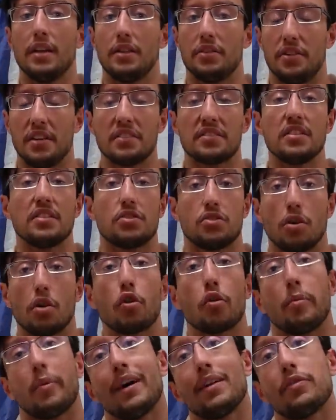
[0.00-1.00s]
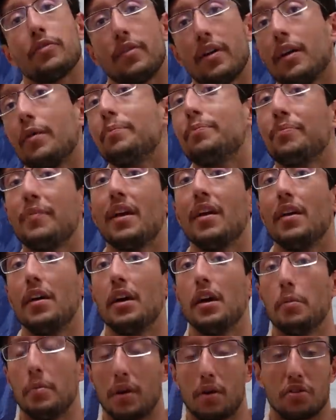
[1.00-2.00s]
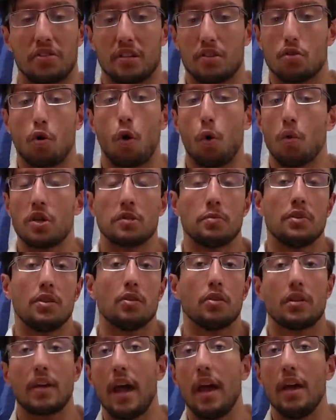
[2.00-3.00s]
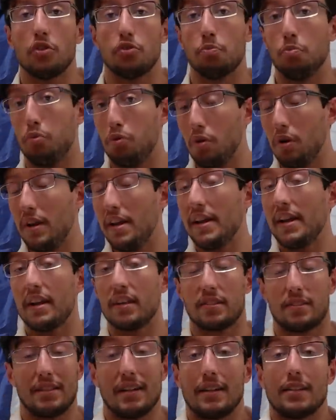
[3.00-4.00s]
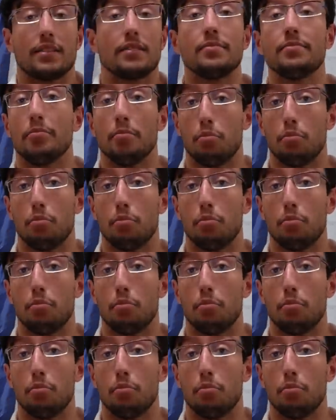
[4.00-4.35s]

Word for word: This is not a bad thing because it's always been the case. Bullying is that.